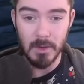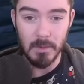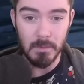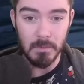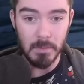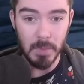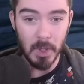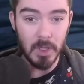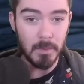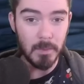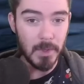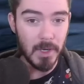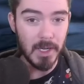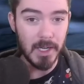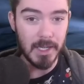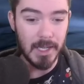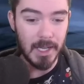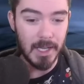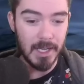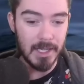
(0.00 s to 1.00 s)

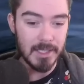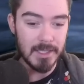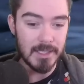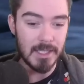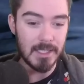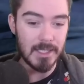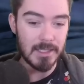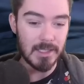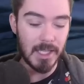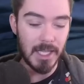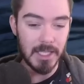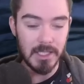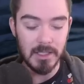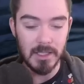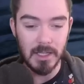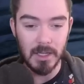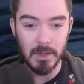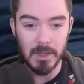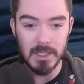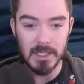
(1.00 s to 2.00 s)
ballpark as these
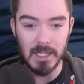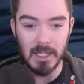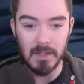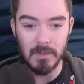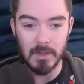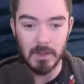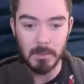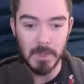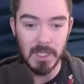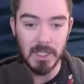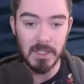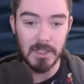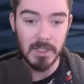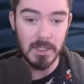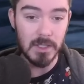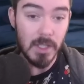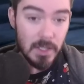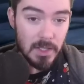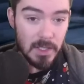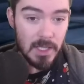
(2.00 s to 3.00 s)
legendaries even because he
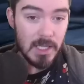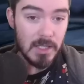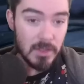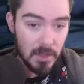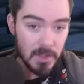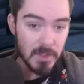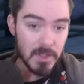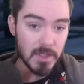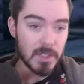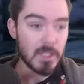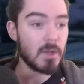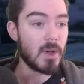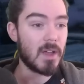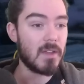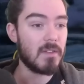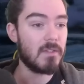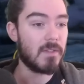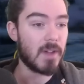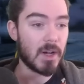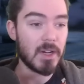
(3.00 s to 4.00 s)
just he does do
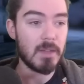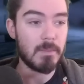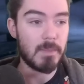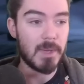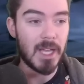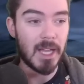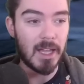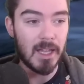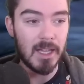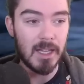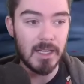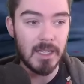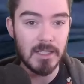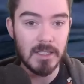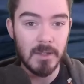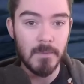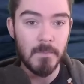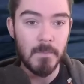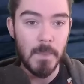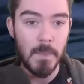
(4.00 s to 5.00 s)
a very big hit
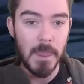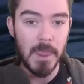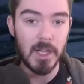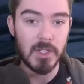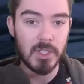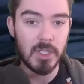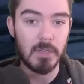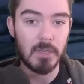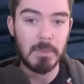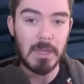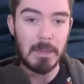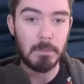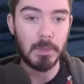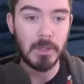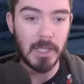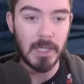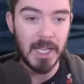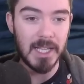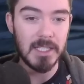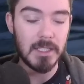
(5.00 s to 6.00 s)
that should be
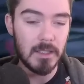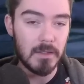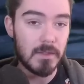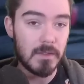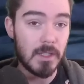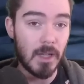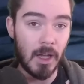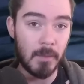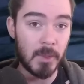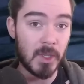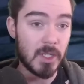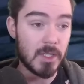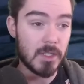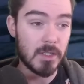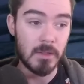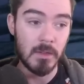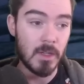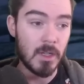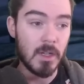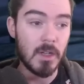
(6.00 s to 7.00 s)
plenty of
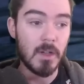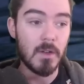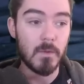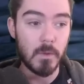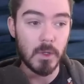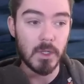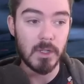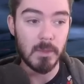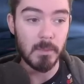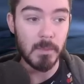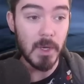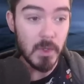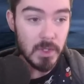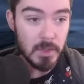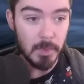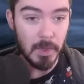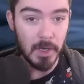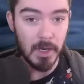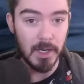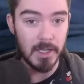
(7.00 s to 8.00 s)
damage for the
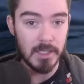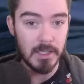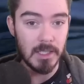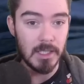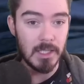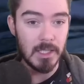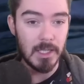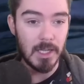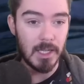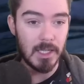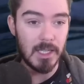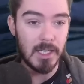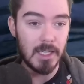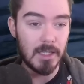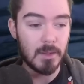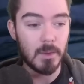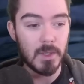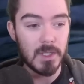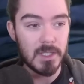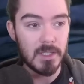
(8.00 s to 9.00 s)
most part and he ignores